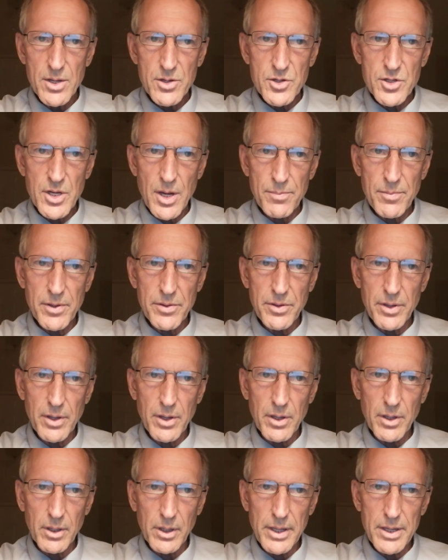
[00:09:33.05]
something the
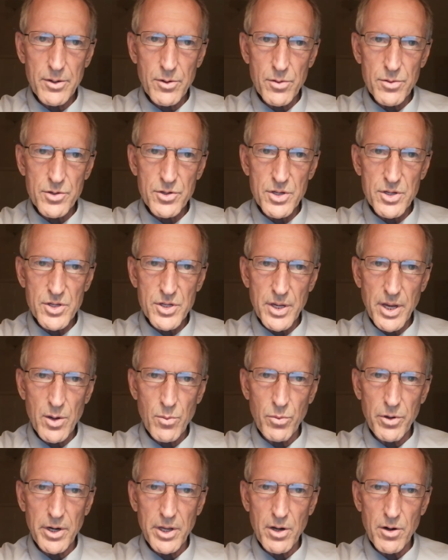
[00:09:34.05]
lenders say
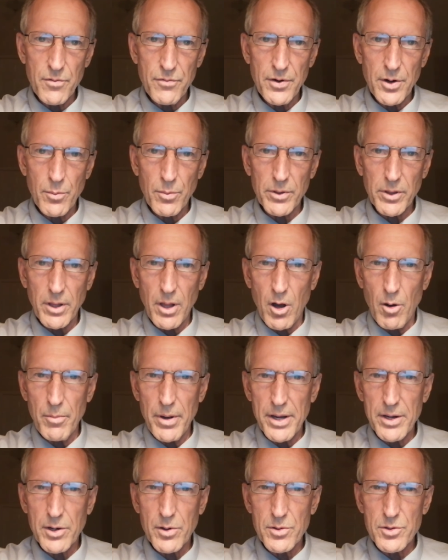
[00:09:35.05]
would interfere with
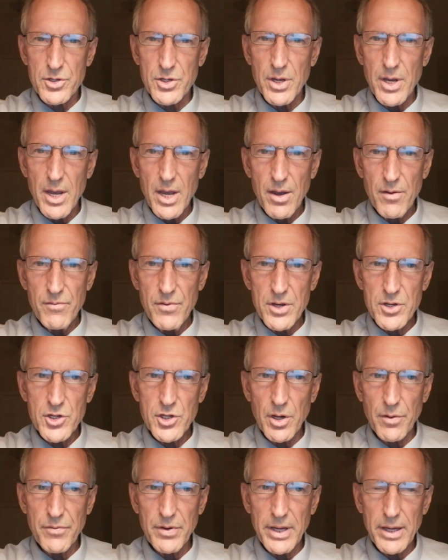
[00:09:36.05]
lawmakers'
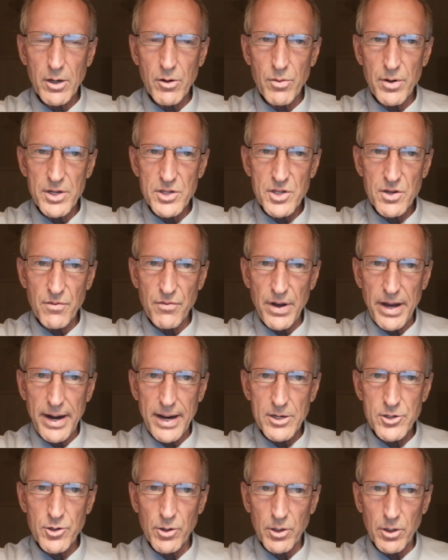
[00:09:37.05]
vision of increased
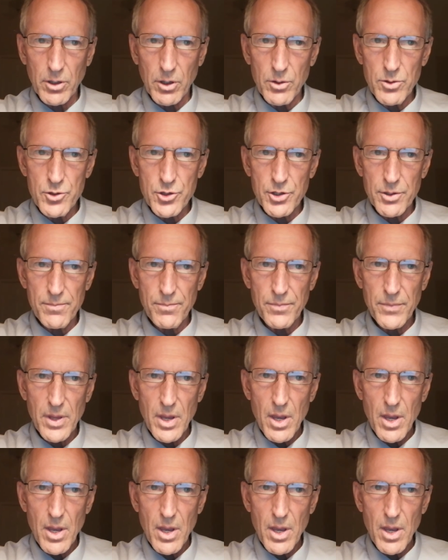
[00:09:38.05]
financial inclusion.